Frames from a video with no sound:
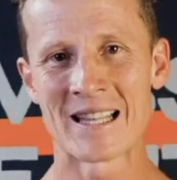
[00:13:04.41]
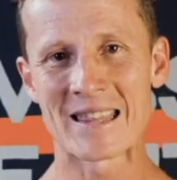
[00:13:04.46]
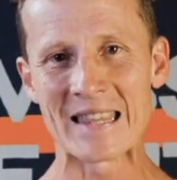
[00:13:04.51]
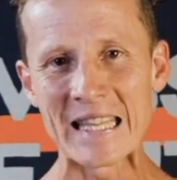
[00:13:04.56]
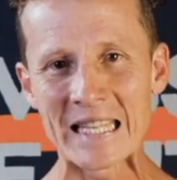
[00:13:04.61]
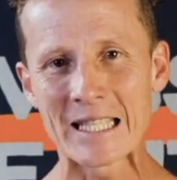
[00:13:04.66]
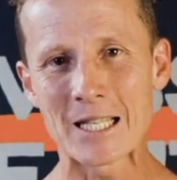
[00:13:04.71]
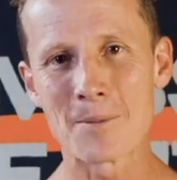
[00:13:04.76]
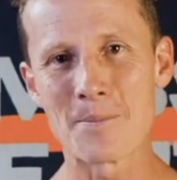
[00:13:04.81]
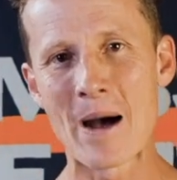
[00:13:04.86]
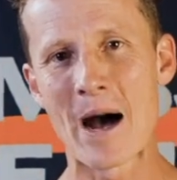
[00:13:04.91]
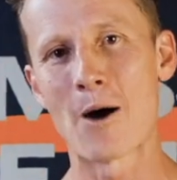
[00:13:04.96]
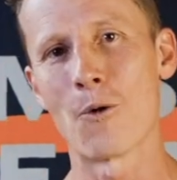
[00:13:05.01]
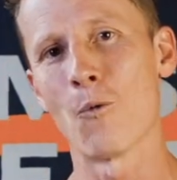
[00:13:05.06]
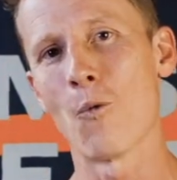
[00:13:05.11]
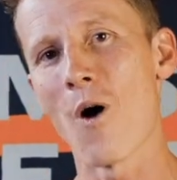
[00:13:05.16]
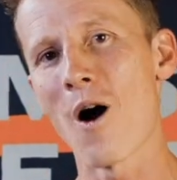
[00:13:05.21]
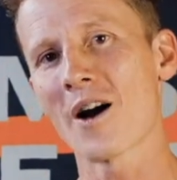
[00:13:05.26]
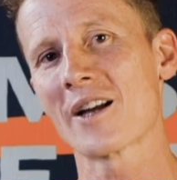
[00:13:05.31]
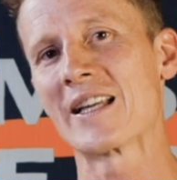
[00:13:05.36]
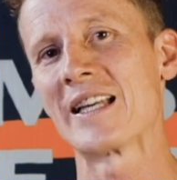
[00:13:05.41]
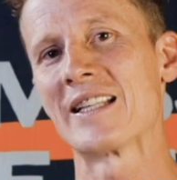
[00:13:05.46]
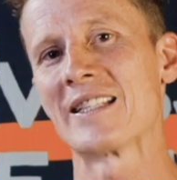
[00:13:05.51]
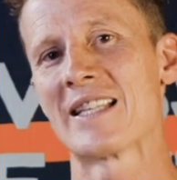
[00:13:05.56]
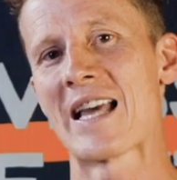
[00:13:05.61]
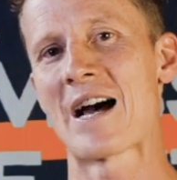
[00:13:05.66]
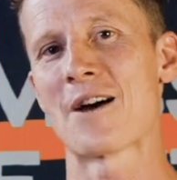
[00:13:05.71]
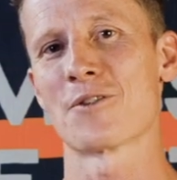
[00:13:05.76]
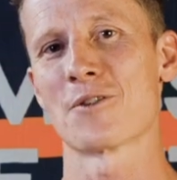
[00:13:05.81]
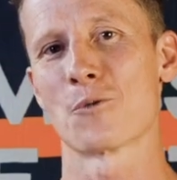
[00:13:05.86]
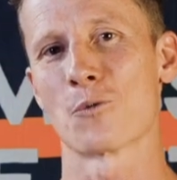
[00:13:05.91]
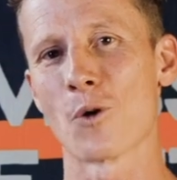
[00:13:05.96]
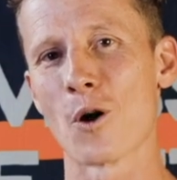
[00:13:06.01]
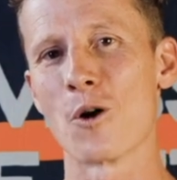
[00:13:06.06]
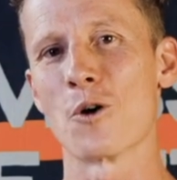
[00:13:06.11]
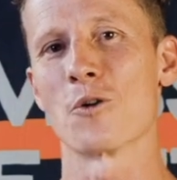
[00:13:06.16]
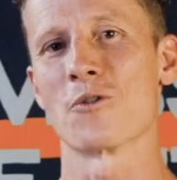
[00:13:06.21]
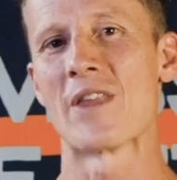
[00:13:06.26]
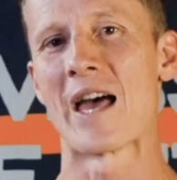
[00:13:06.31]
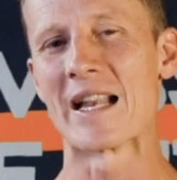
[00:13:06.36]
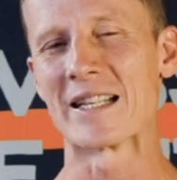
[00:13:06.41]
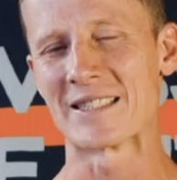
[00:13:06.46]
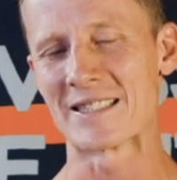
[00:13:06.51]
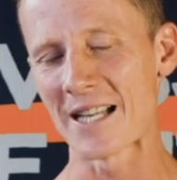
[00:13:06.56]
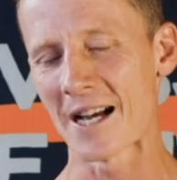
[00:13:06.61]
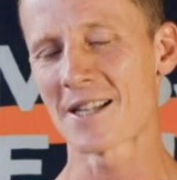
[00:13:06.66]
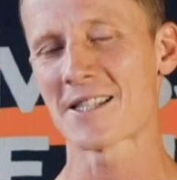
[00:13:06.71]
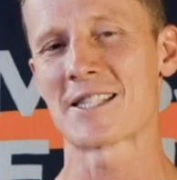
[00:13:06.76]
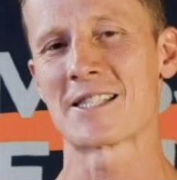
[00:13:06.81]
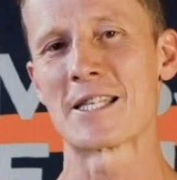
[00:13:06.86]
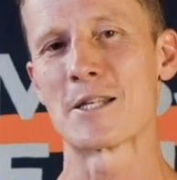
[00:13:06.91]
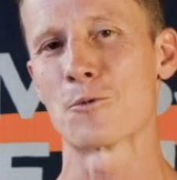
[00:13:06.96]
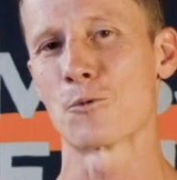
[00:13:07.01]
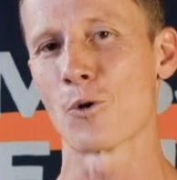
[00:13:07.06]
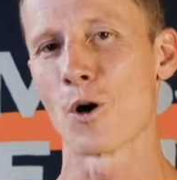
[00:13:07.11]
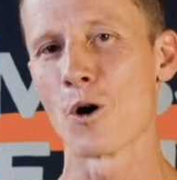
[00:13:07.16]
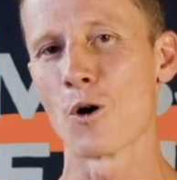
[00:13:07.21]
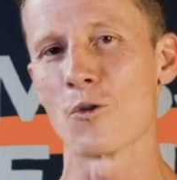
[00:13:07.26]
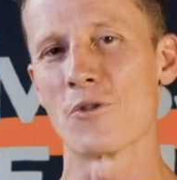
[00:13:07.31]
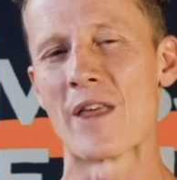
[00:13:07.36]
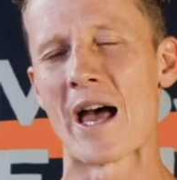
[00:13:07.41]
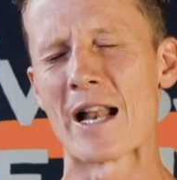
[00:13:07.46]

Think about walking down the road, that dusty road,